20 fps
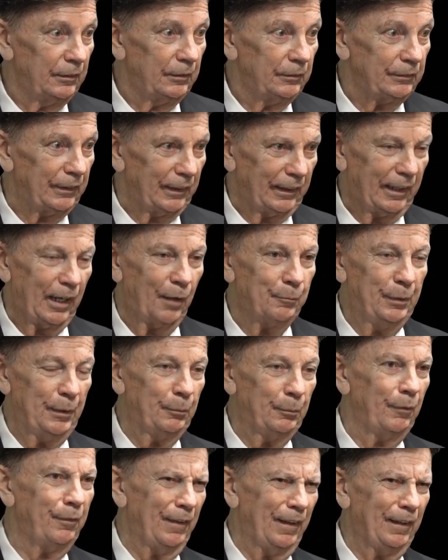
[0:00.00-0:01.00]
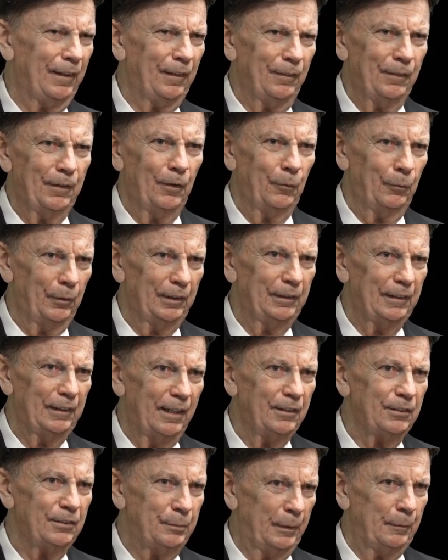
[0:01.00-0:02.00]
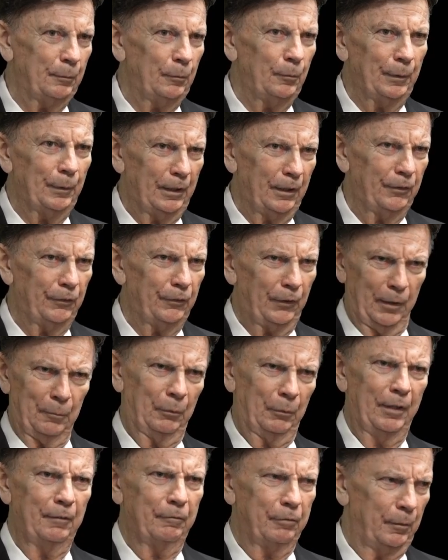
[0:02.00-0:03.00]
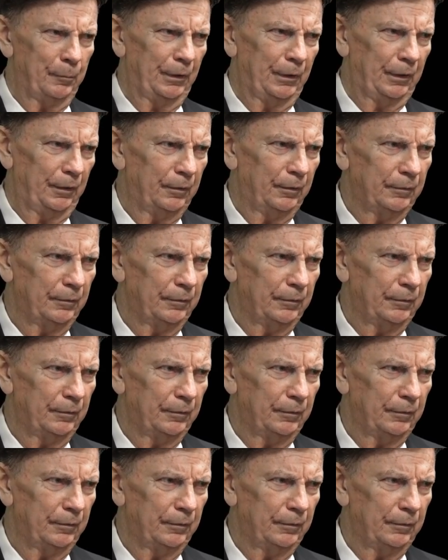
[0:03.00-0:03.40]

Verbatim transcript: They got people thinking they're really nice people because they prayed for me.